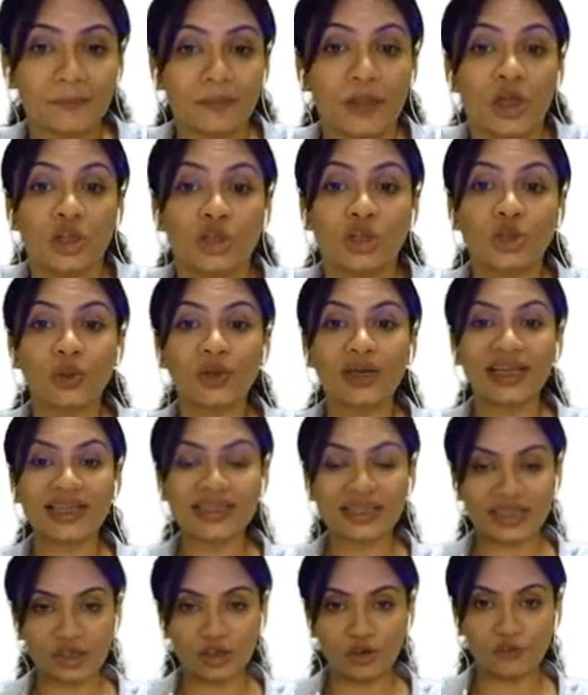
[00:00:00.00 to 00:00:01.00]
So let's
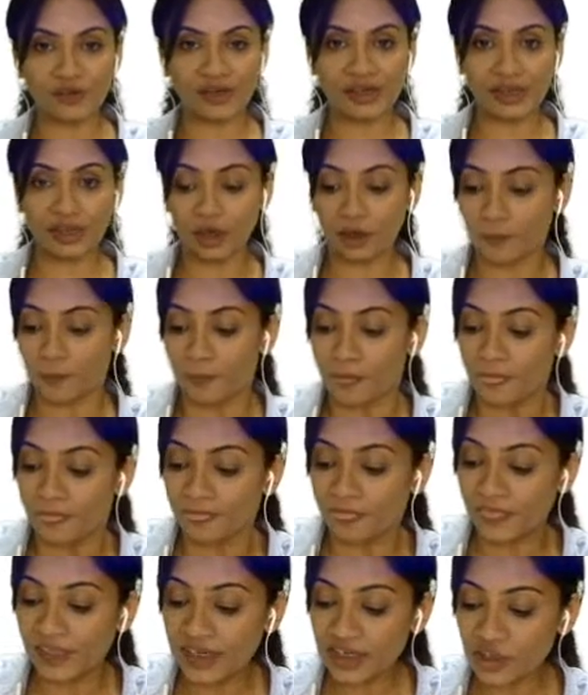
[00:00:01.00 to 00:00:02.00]
see over here,
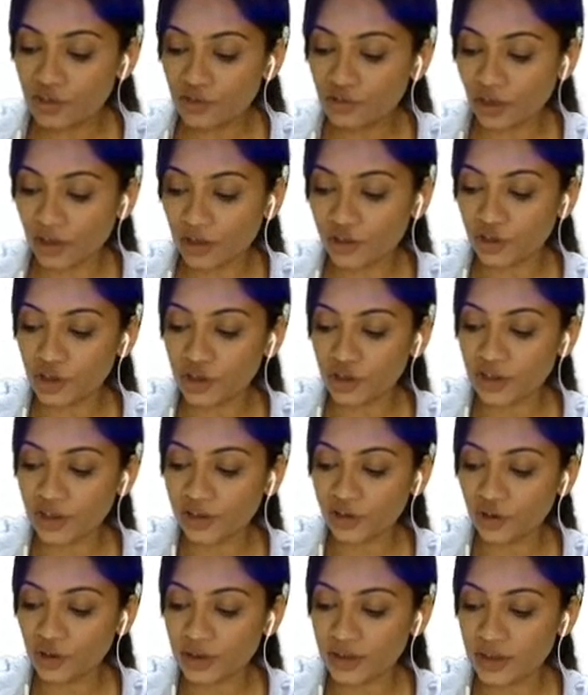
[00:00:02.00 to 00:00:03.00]
these structures that
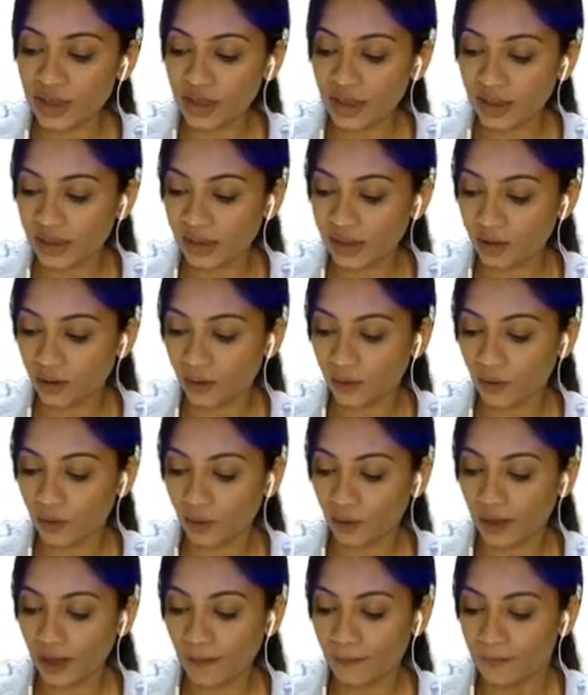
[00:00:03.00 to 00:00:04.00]
you're seeing here.
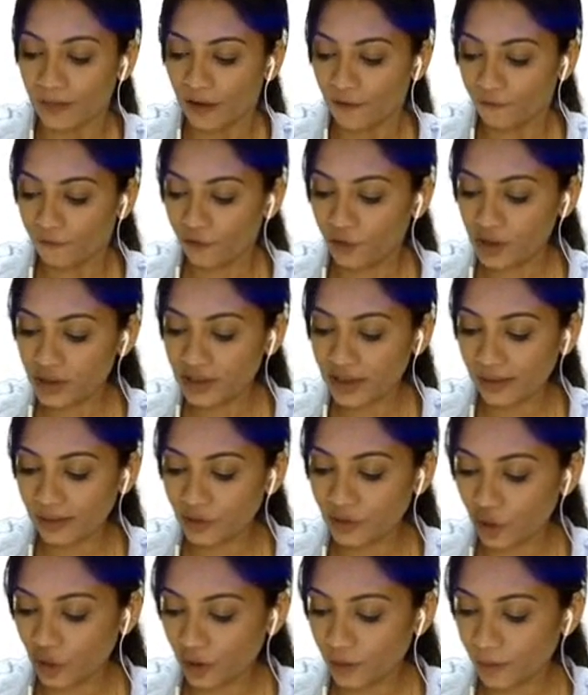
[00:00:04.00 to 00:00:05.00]
Okay, first I'll
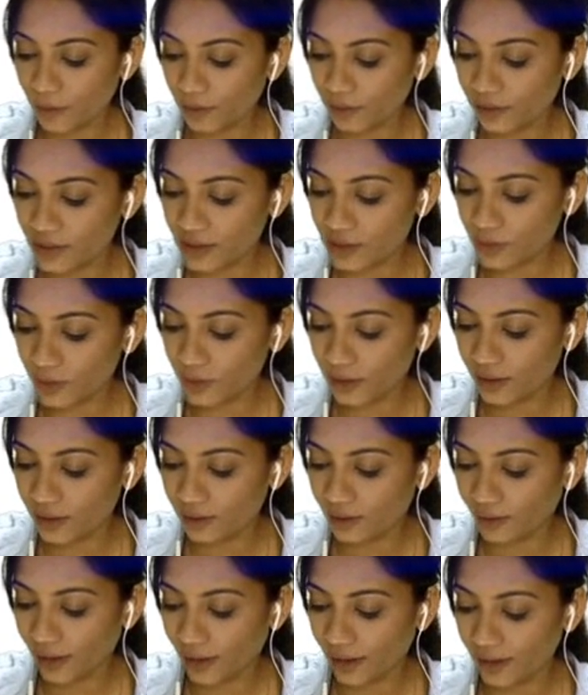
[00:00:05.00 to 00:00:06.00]
talk about this one in
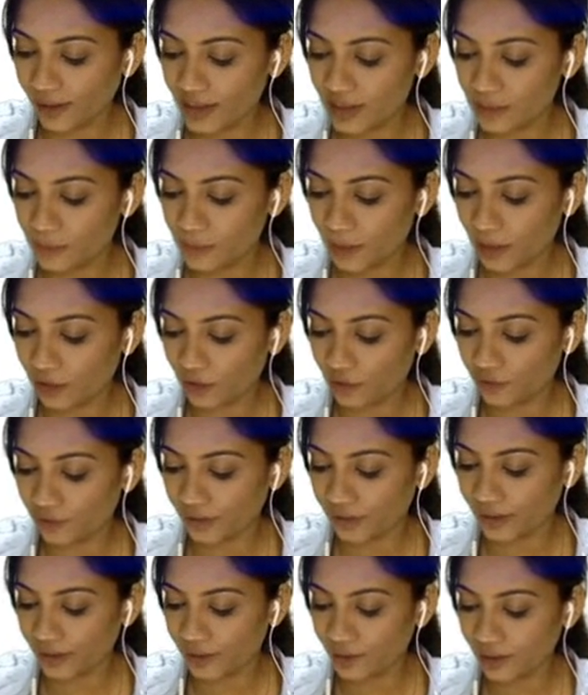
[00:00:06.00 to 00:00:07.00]
red, this part over
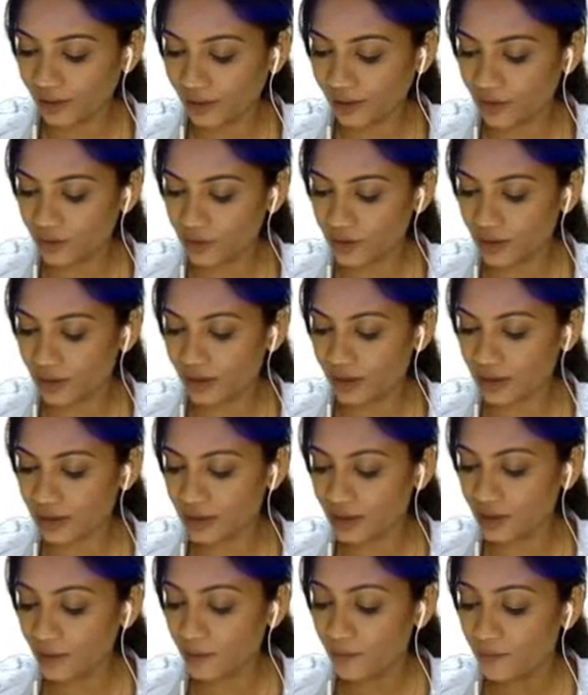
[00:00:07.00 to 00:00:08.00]
here. Can you see this
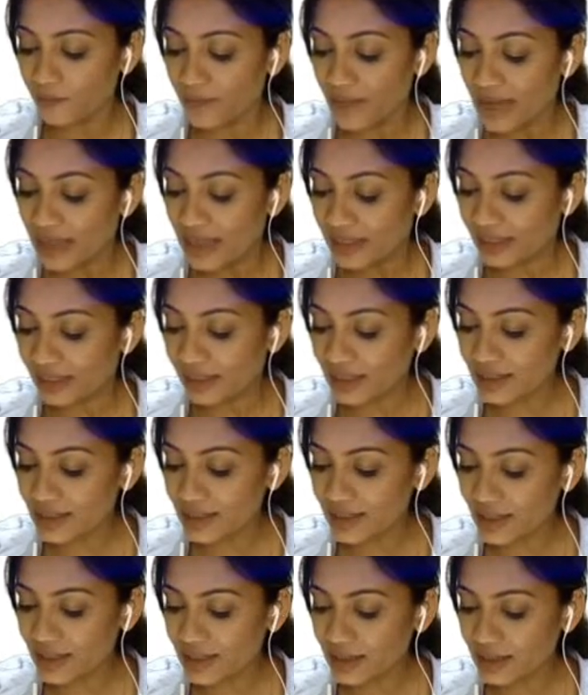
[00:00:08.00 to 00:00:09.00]
here? This
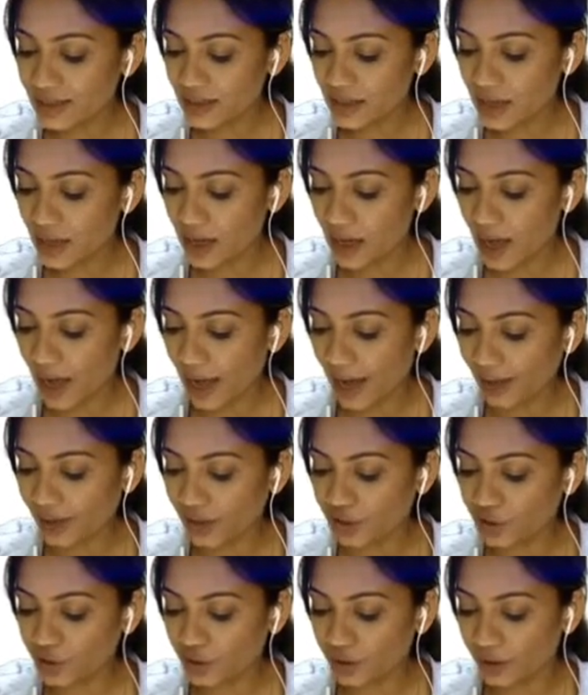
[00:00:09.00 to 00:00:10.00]
is
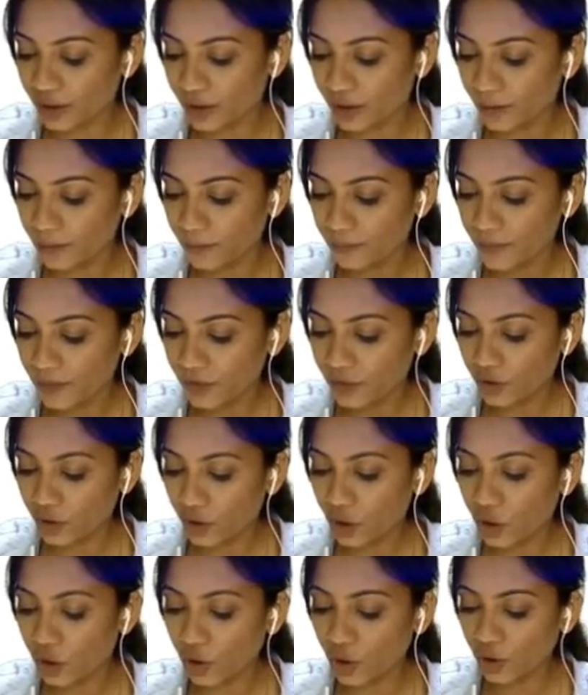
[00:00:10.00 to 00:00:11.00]
actually the
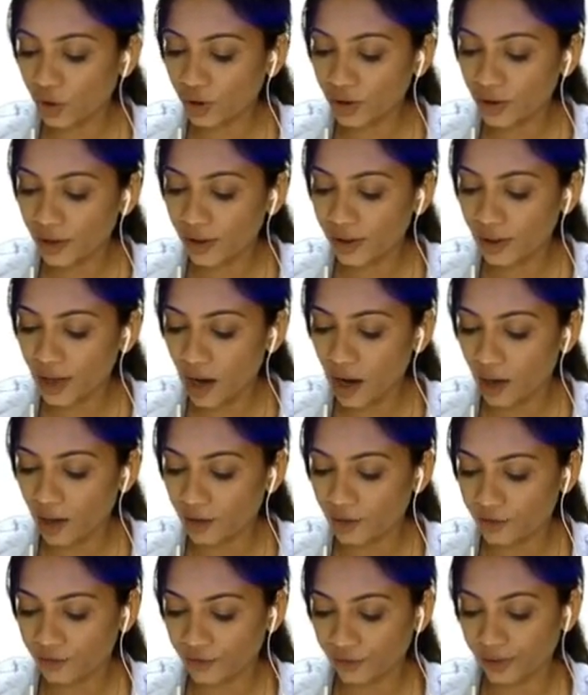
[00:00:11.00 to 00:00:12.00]
coronary
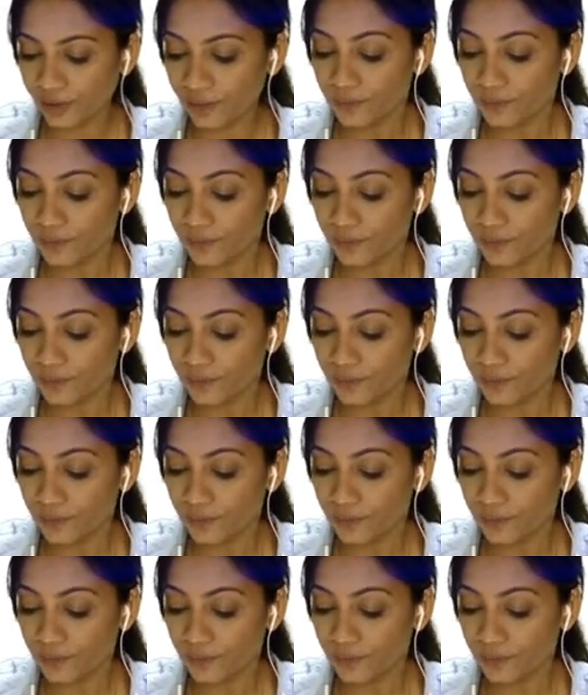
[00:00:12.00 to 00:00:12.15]
artery.